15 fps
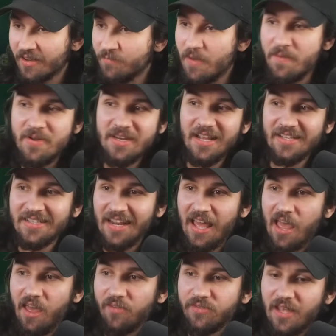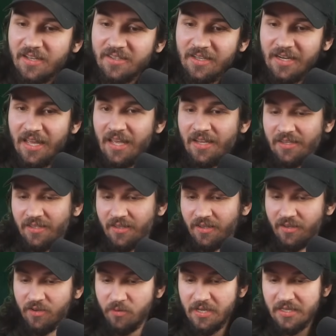Maybe he doesn't have Tesla in hand?
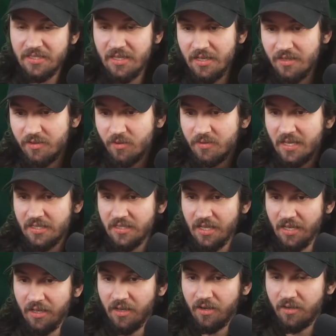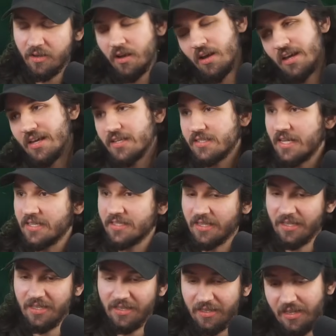No Tesla? No Tesla? Oh, he is
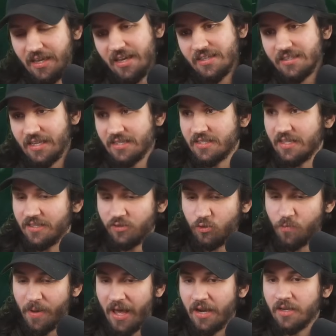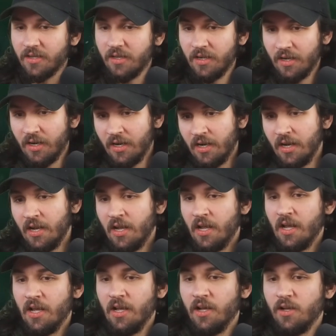Tesla. He is Tesla. Too bad.
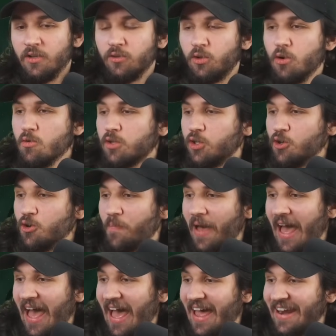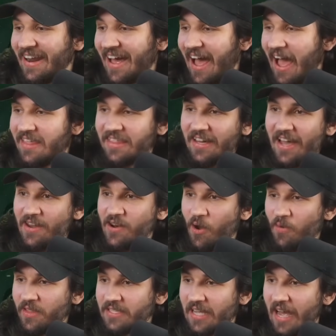Too, too bad. I think I
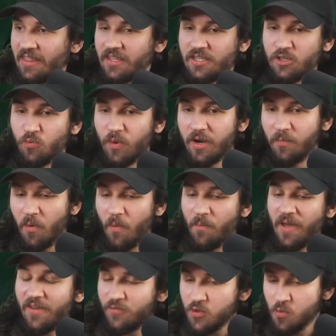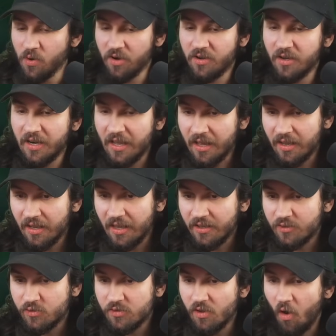know this guy. This is winnable if you were good at,
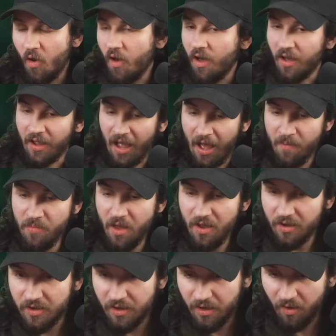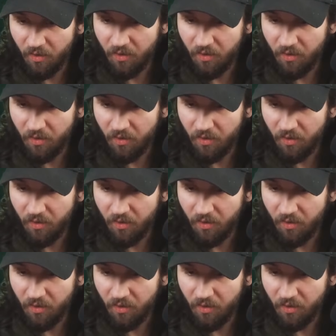like, Hog. I'm not good at